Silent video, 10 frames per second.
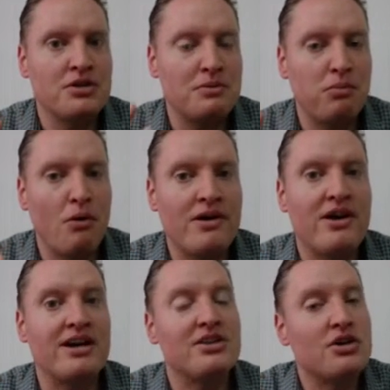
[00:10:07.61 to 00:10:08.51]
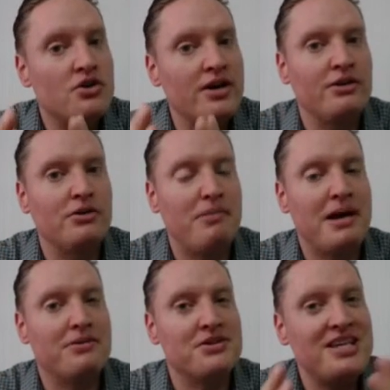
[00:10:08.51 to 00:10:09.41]
What's important are the critical
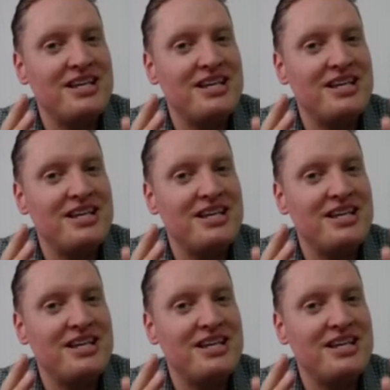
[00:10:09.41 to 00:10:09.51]
papers,